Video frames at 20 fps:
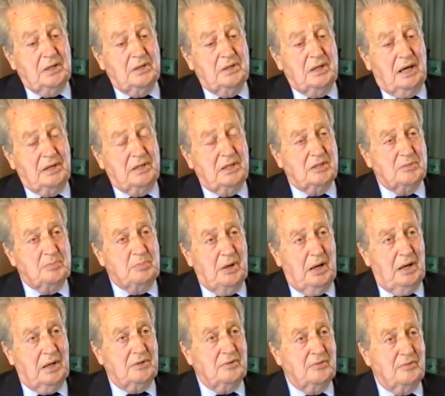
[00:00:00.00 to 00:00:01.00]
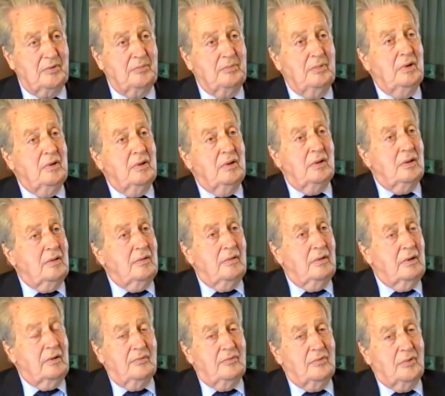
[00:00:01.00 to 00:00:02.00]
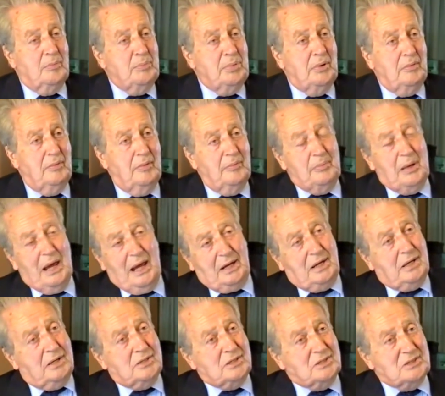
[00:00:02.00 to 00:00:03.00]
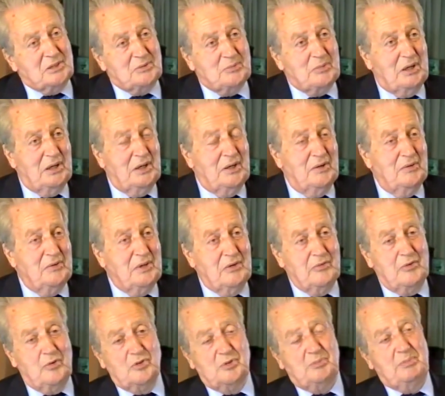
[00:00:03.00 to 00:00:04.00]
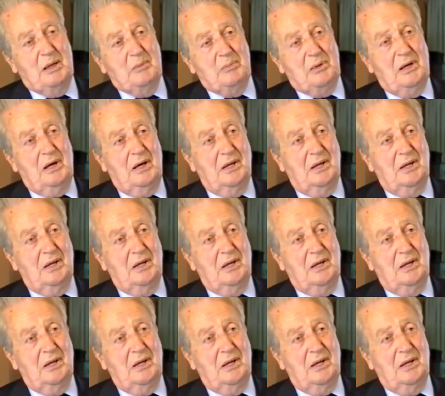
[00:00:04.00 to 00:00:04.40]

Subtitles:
That is part of the package, as it were. Though, of course, people